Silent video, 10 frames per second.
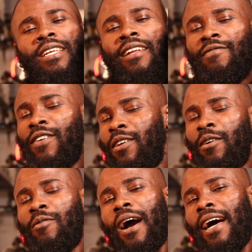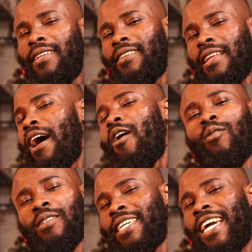that video, I did not
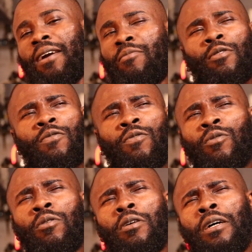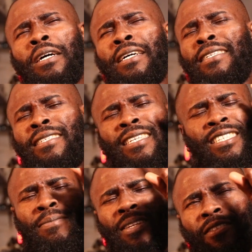hold the camera for
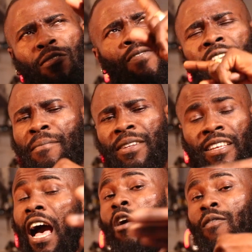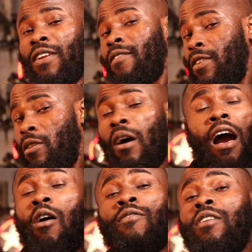6 minutes or 5 minutes, however
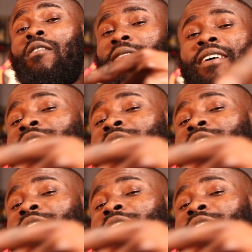long that